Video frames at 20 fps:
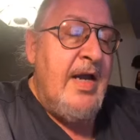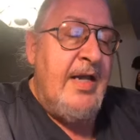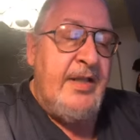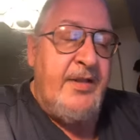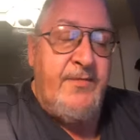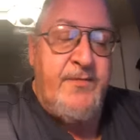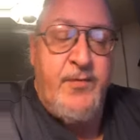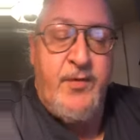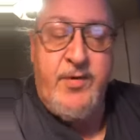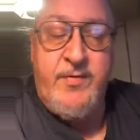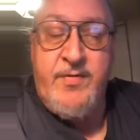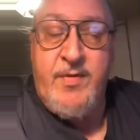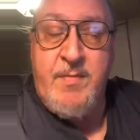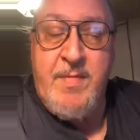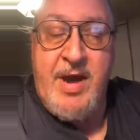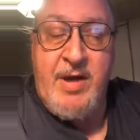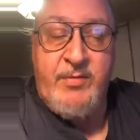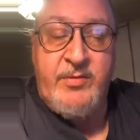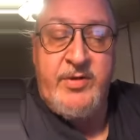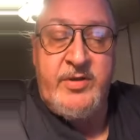At the foot of
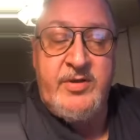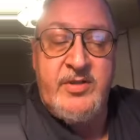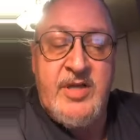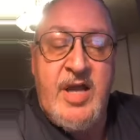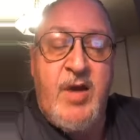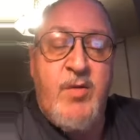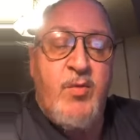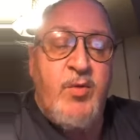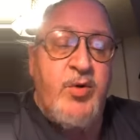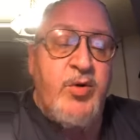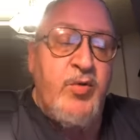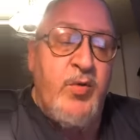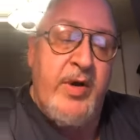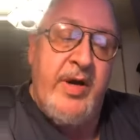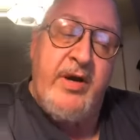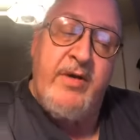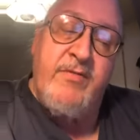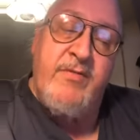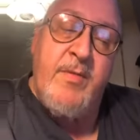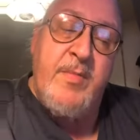the mountains, I will
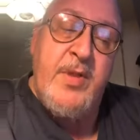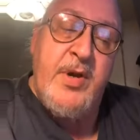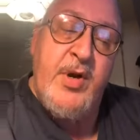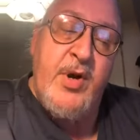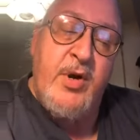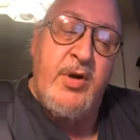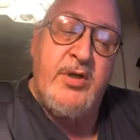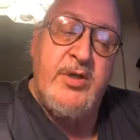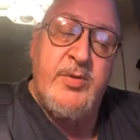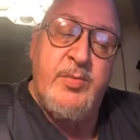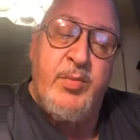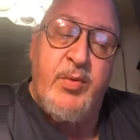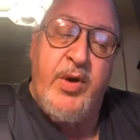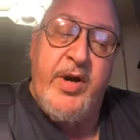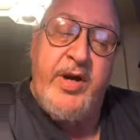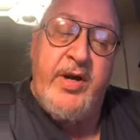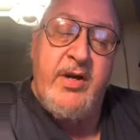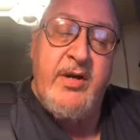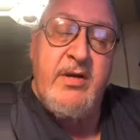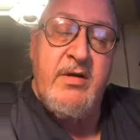drink from the dark
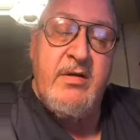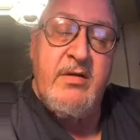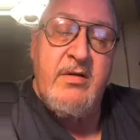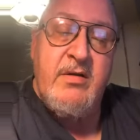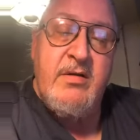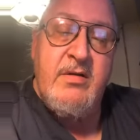spring,